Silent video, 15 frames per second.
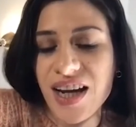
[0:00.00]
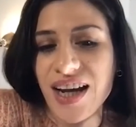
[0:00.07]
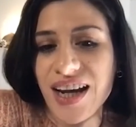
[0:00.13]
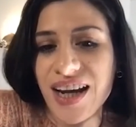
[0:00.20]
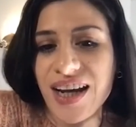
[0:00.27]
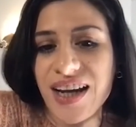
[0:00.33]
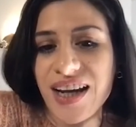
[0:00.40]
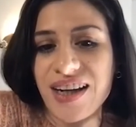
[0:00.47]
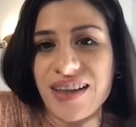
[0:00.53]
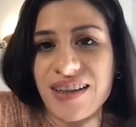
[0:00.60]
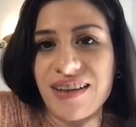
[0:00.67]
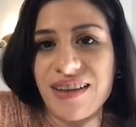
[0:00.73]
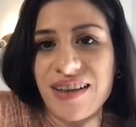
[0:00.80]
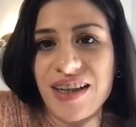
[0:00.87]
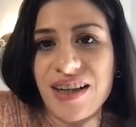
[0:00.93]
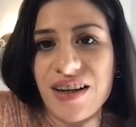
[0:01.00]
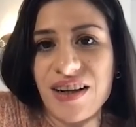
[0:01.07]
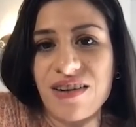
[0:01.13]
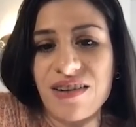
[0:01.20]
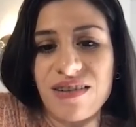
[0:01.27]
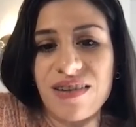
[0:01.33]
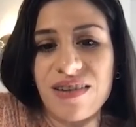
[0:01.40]
and
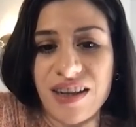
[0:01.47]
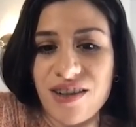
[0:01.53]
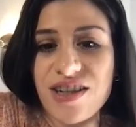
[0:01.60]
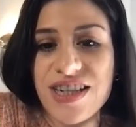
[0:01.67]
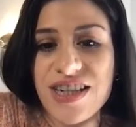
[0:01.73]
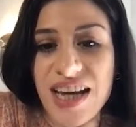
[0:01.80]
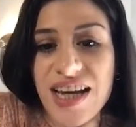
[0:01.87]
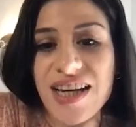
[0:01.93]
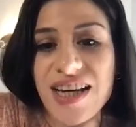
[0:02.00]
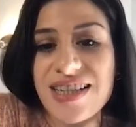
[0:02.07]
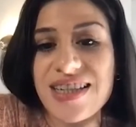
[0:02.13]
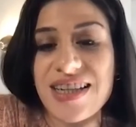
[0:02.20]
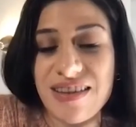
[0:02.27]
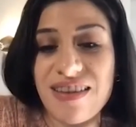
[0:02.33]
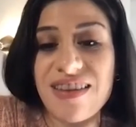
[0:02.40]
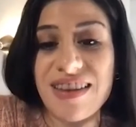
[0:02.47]
undertaken to